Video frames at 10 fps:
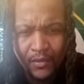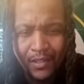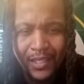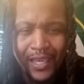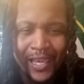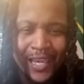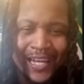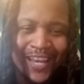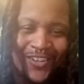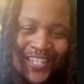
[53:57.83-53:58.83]
Yeah,
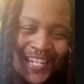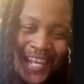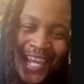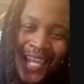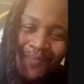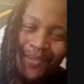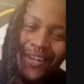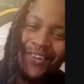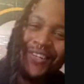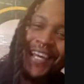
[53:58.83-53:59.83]
that was the name,
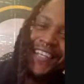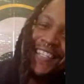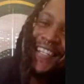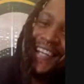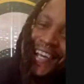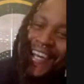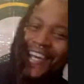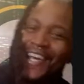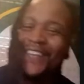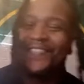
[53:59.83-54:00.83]
bro. That's the
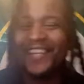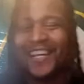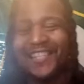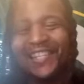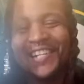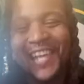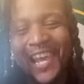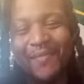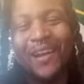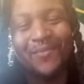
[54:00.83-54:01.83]
name. That's the
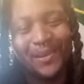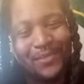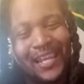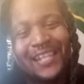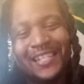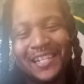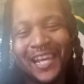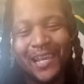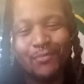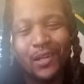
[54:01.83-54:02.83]
name. I remember that's the
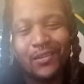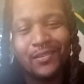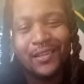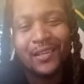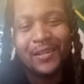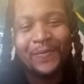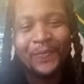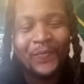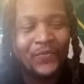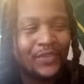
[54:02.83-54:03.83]
name, bro.
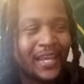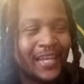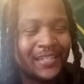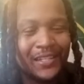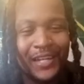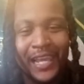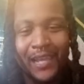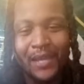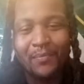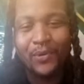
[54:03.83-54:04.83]
That's the
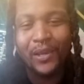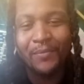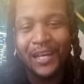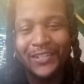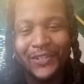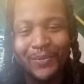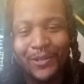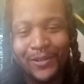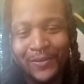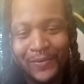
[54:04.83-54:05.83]
name. That boy a monster, bro.